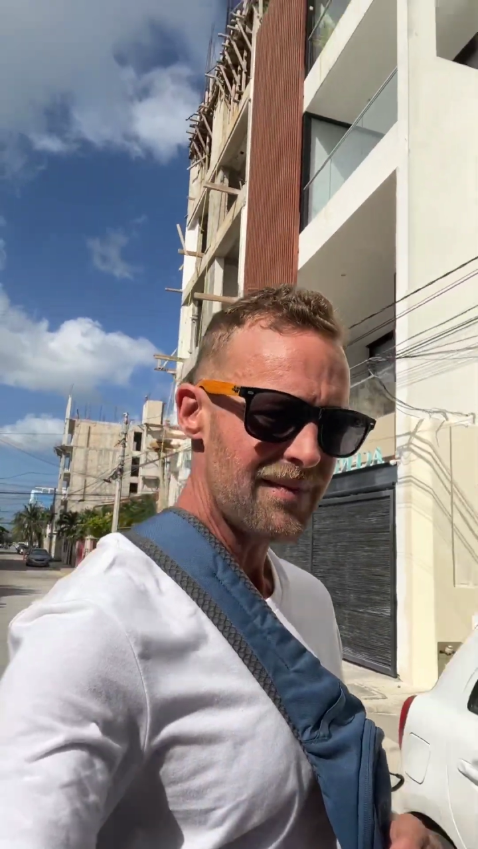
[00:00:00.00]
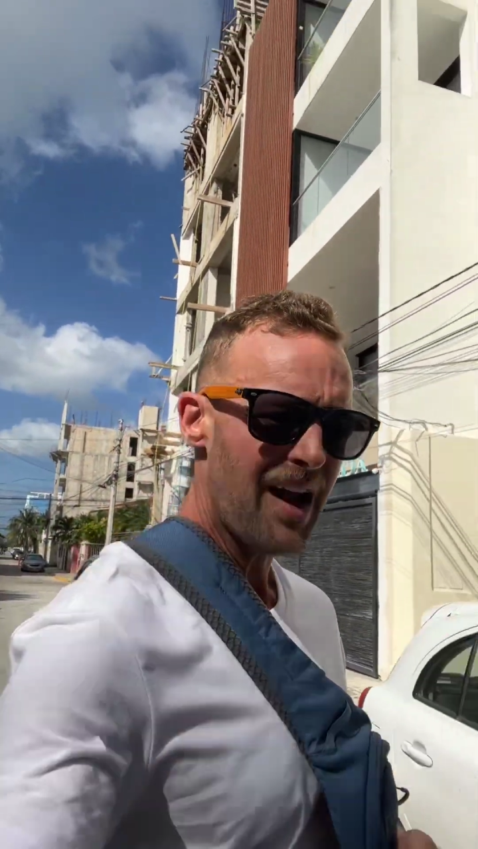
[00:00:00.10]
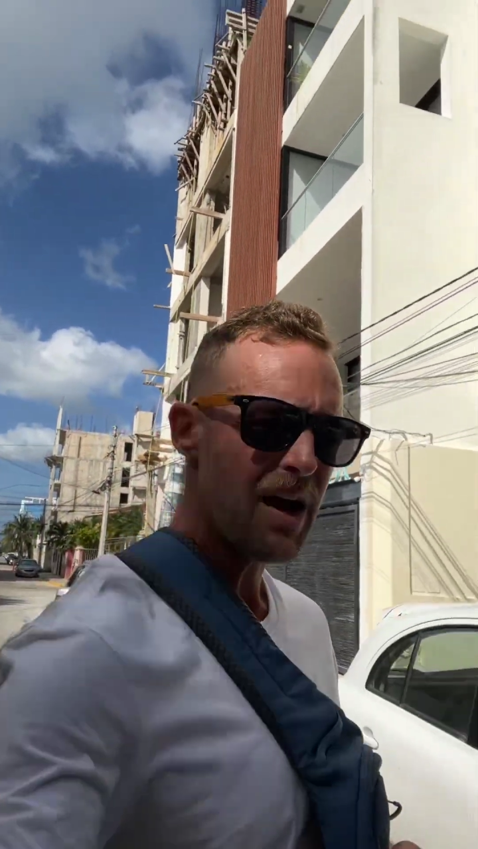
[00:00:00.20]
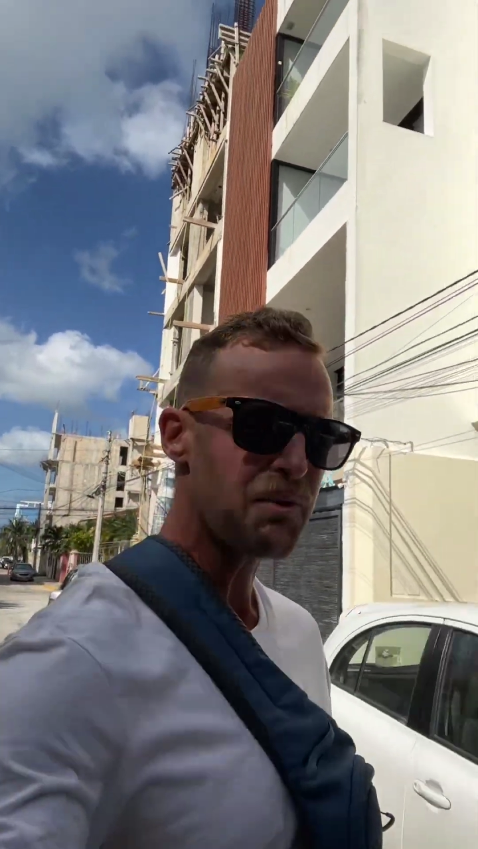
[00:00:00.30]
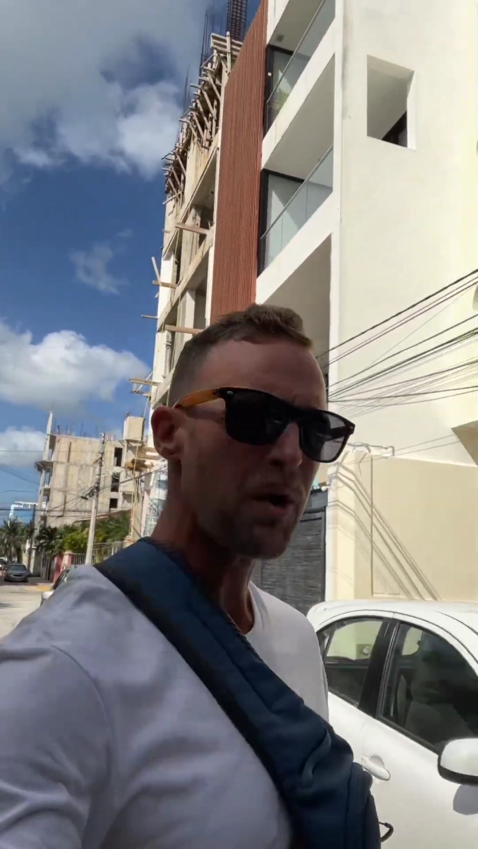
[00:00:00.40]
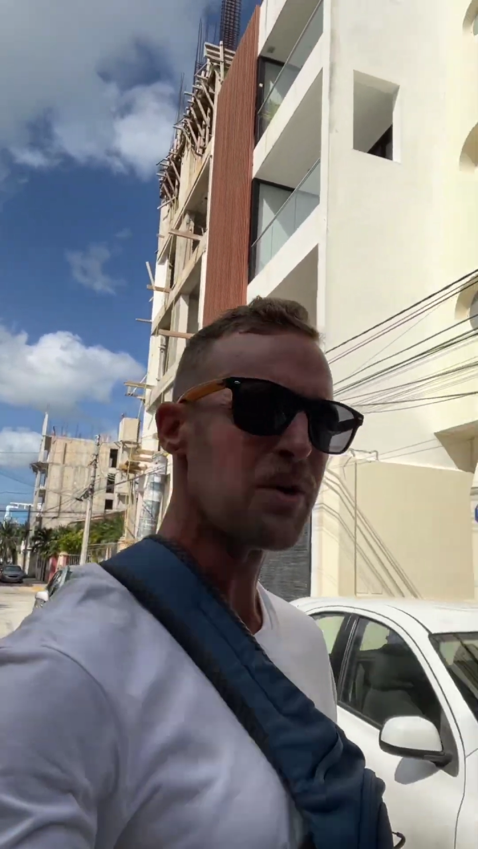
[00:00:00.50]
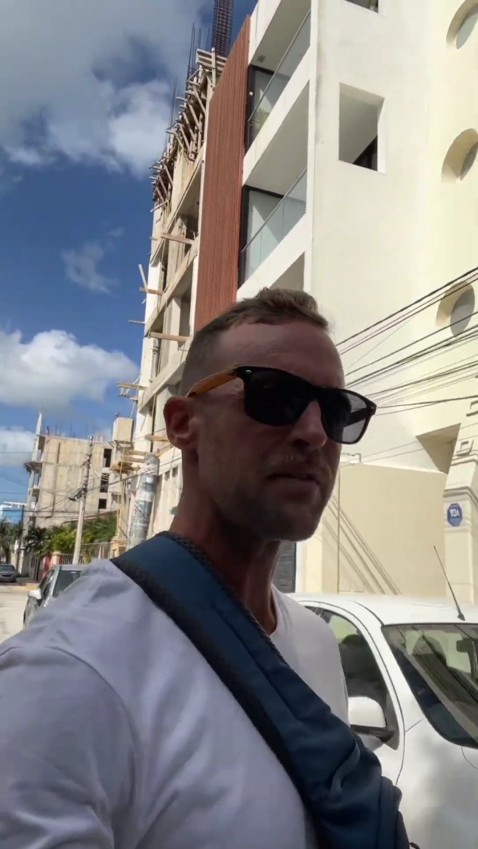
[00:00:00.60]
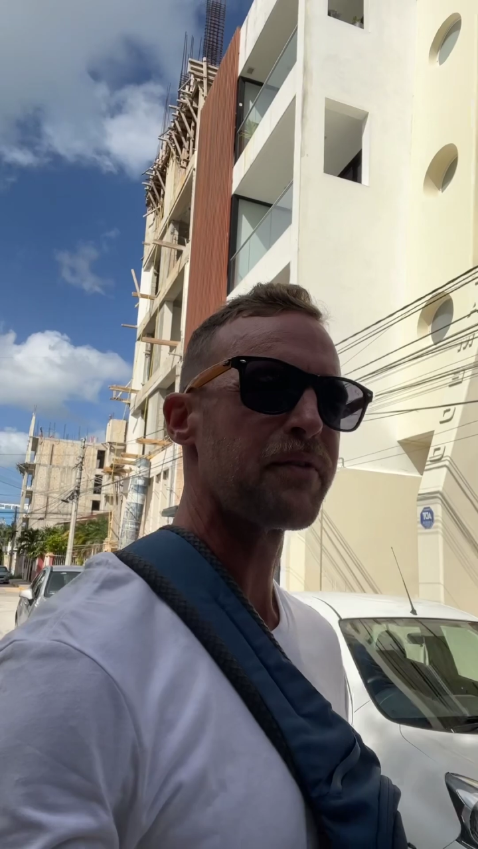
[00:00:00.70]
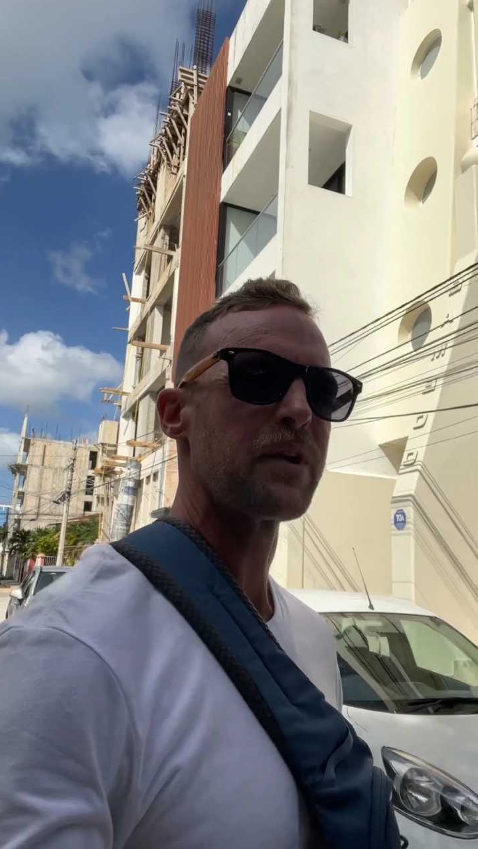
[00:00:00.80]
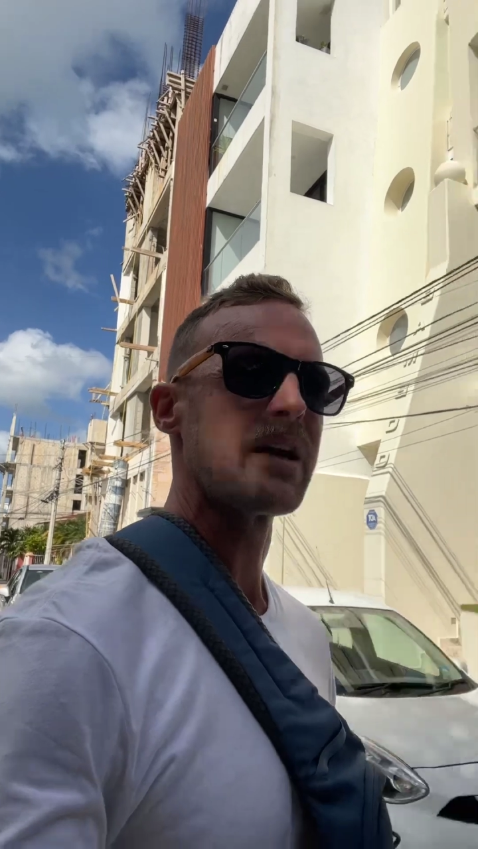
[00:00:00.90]
I rode it
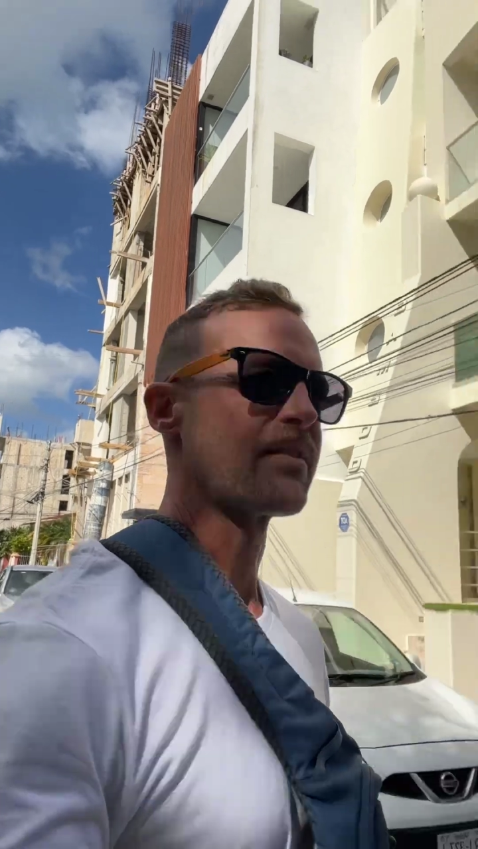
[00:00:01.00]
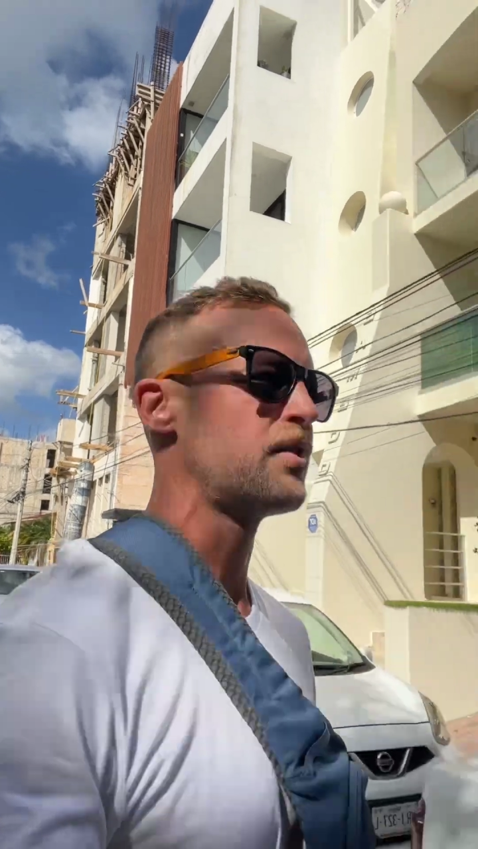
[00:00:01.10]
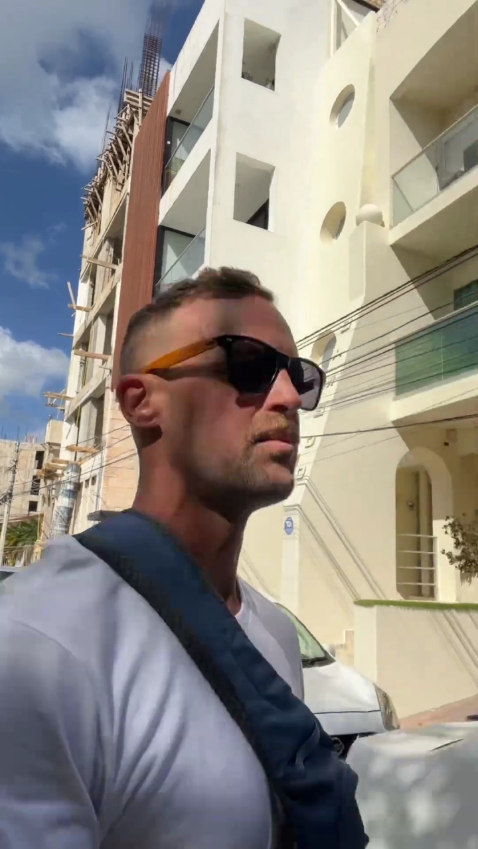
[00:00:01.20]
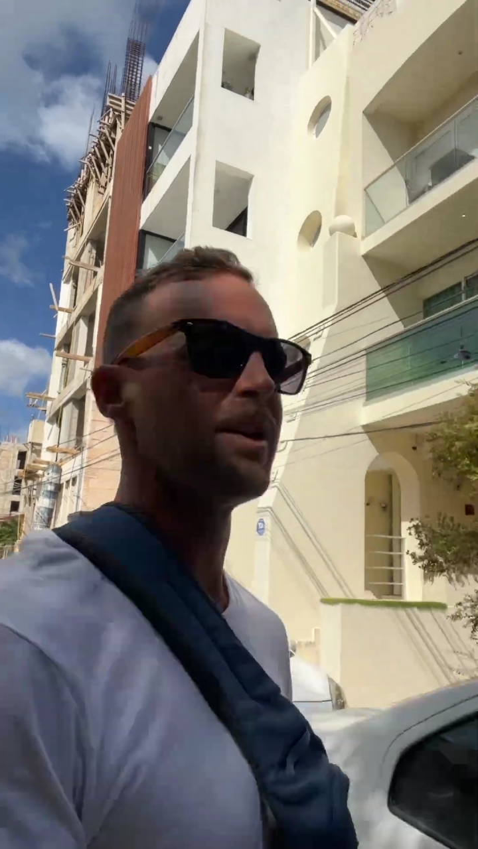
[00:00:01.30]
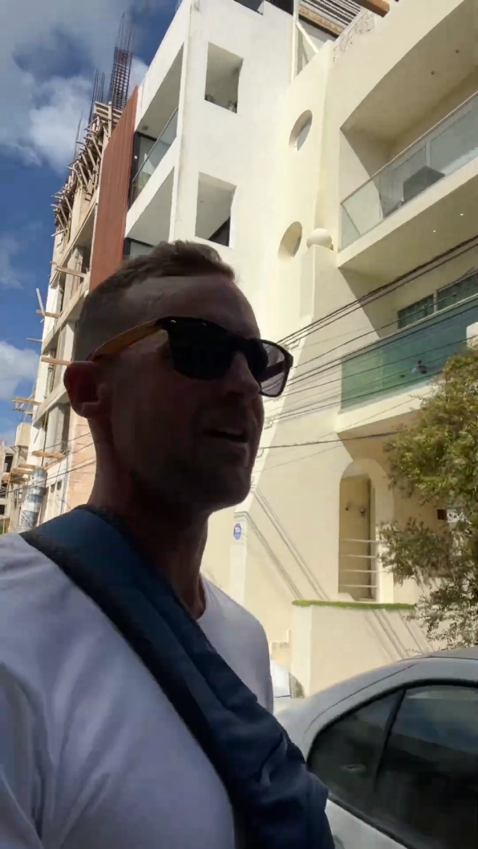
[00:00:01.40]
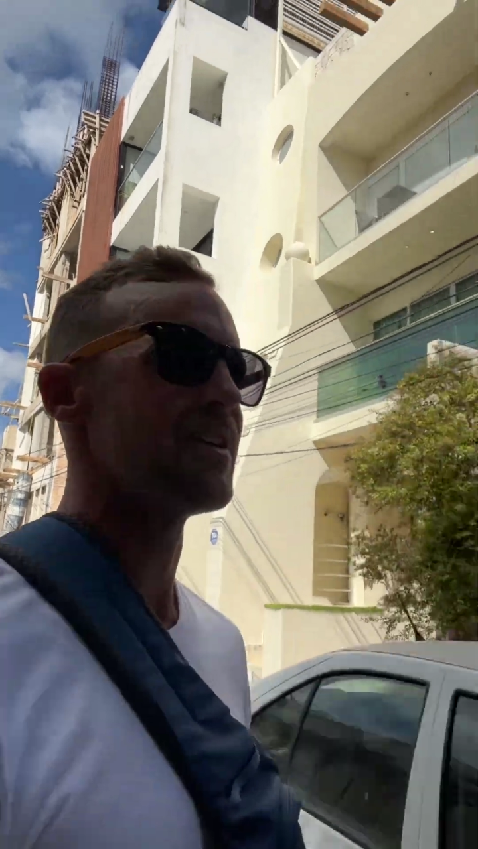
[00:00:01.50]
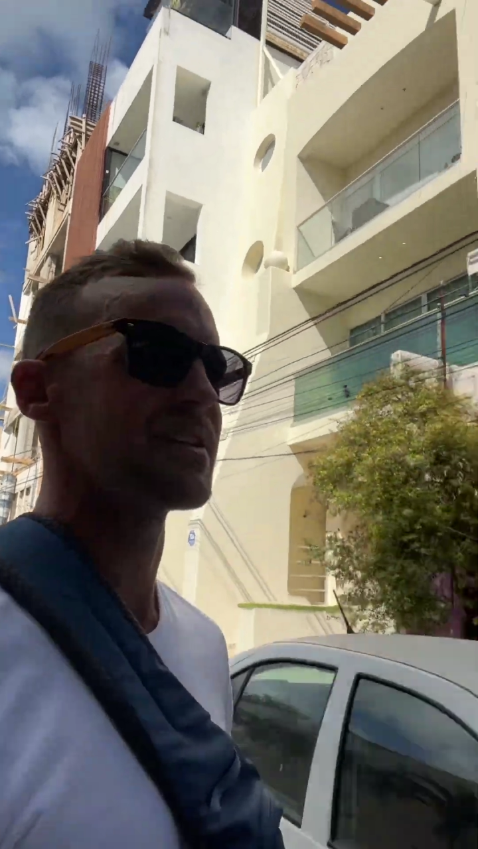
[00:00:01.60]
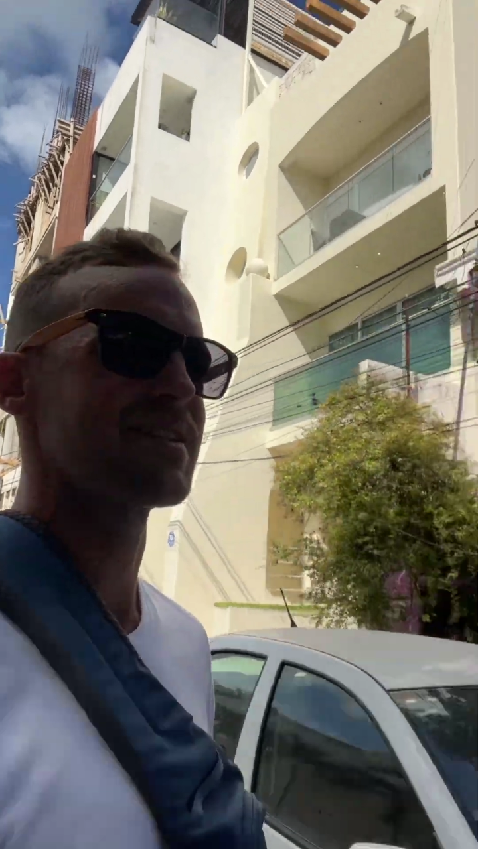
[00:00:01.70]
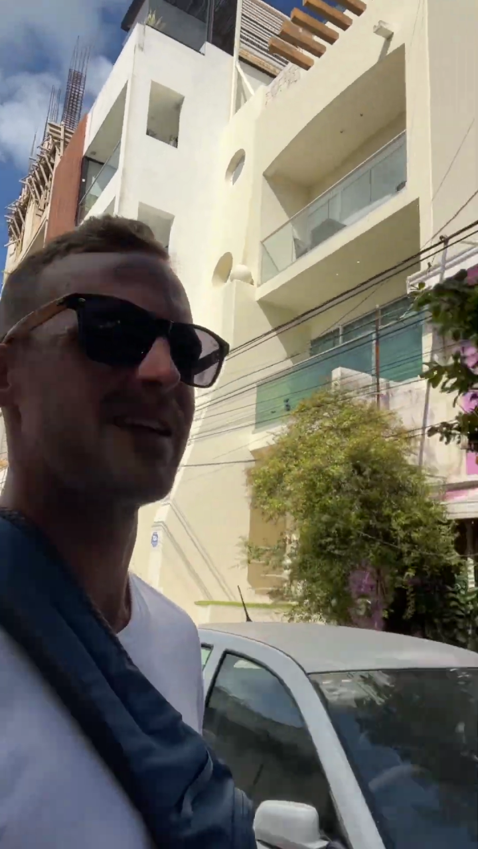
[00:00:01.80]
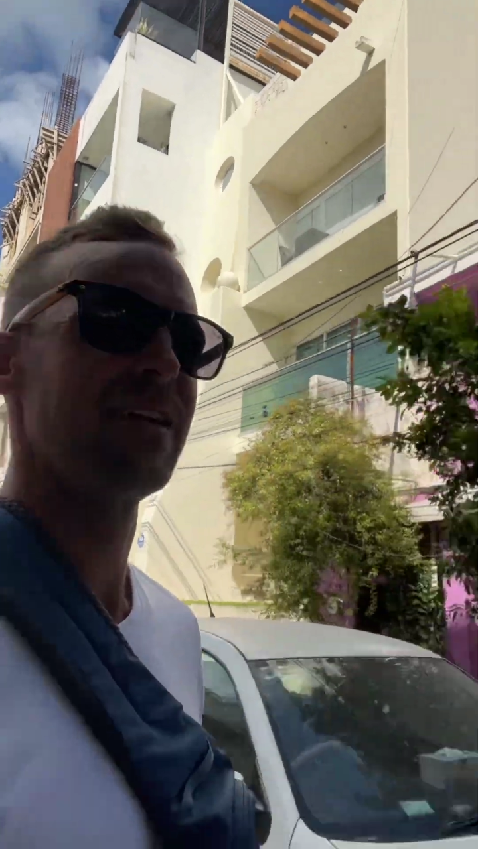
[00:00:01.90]
for like 2
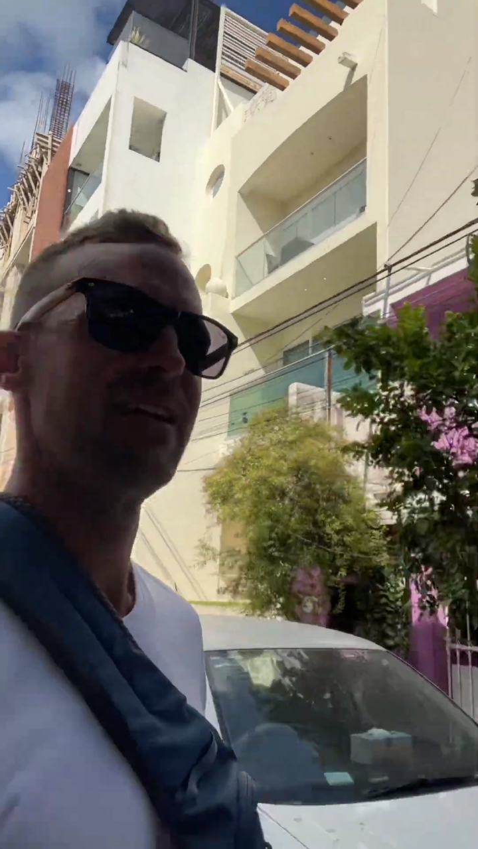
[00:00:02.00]
blocks,